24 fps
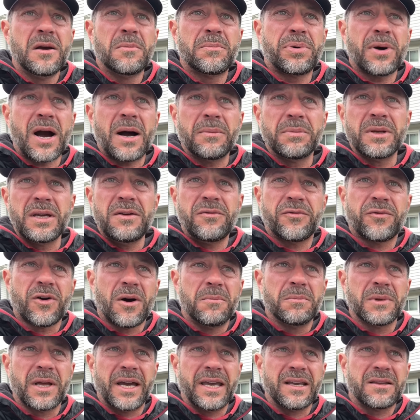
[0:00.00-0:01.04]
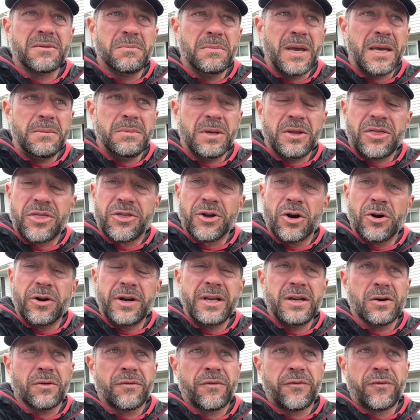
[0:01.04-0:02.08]
probably from like maybe
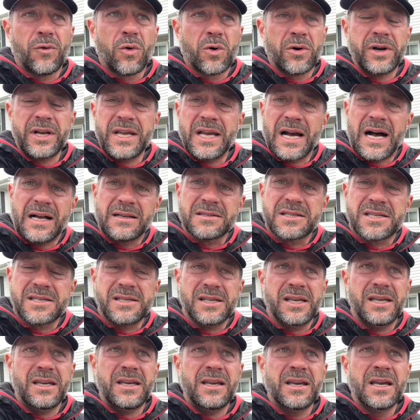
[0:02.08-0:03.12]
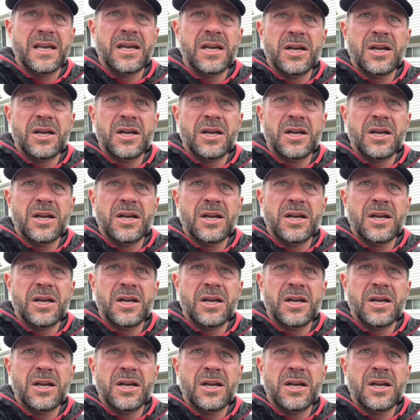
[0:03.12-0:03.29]
thirty or forty, I'll see,